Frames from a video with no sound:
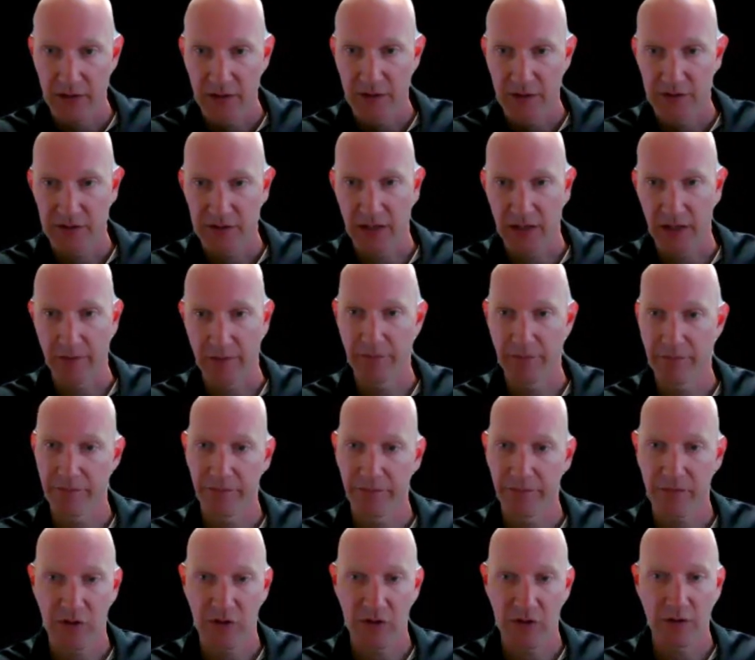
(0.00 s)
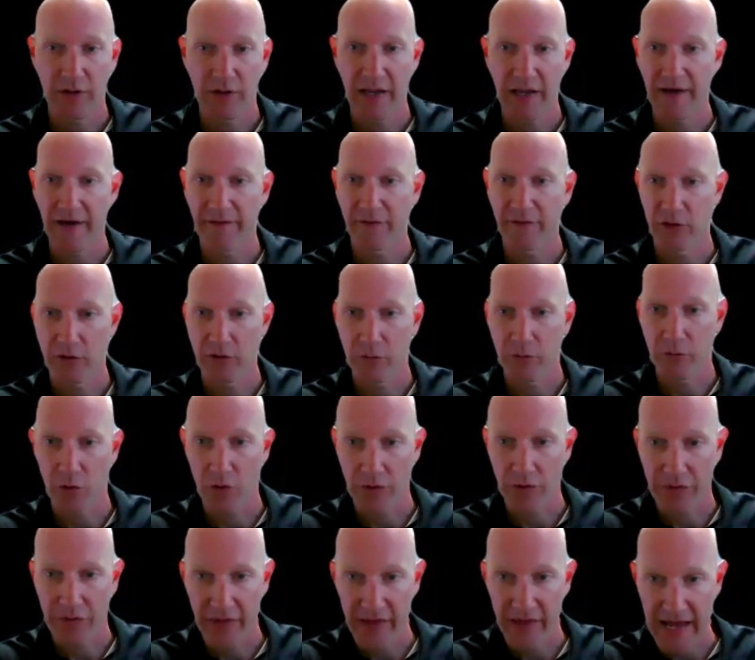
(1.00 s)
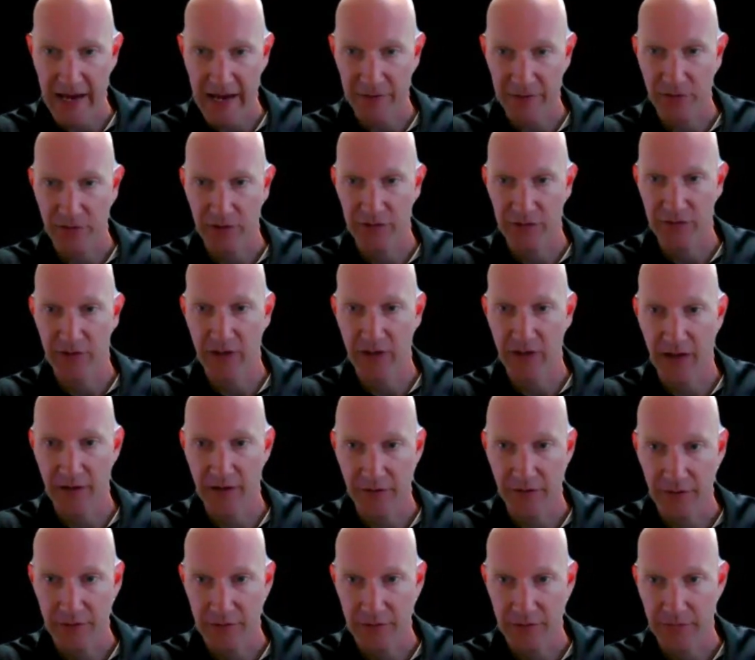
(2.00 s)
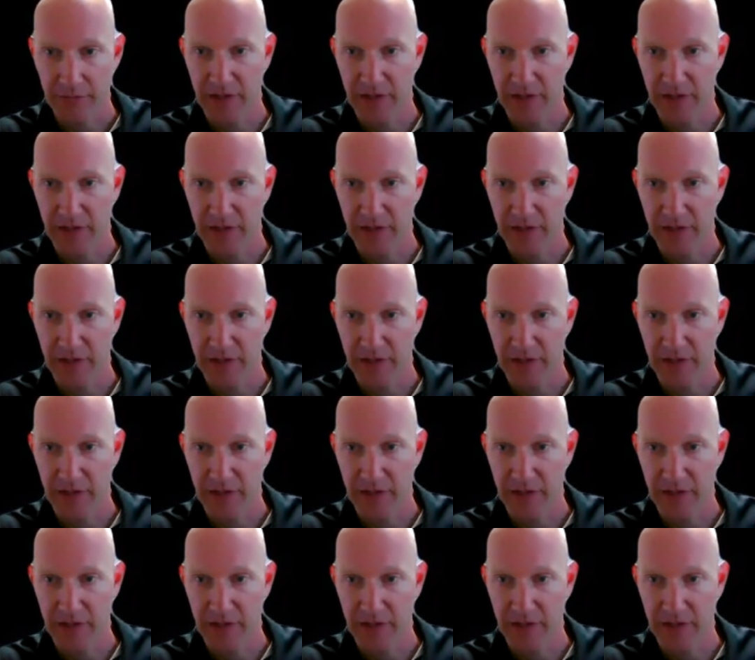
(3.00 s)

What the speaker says: Some have a little more theatrics than others